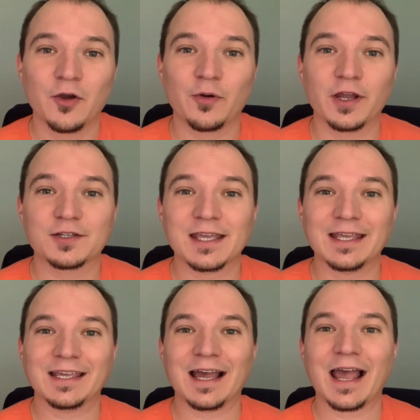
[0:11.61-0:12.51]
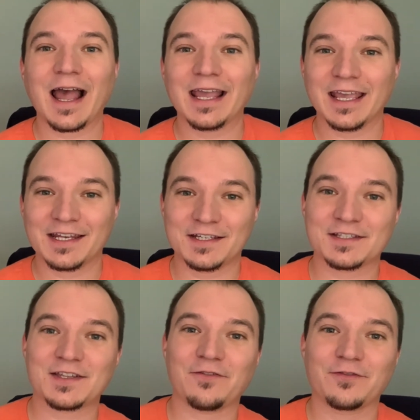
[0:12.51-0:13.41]
we are taking a
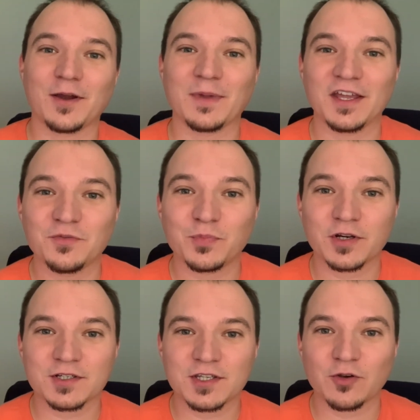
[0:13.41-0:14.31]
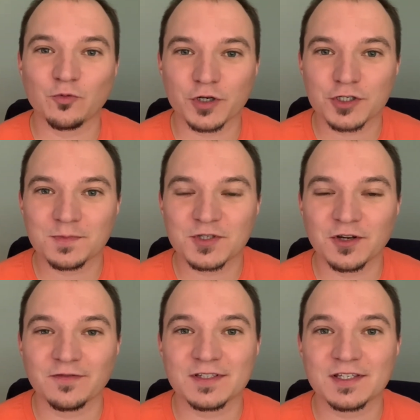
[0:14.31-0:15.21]
hiatus from in-person worship
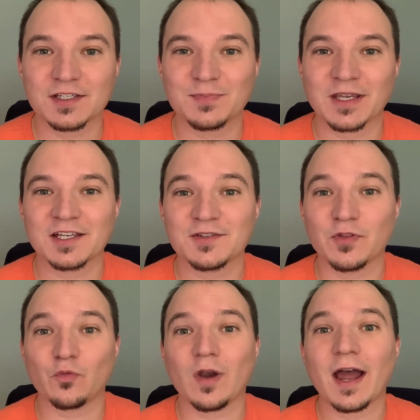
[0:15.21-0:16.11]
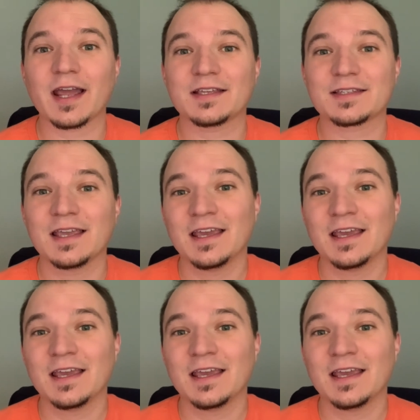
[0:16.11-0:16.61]
services because of the rise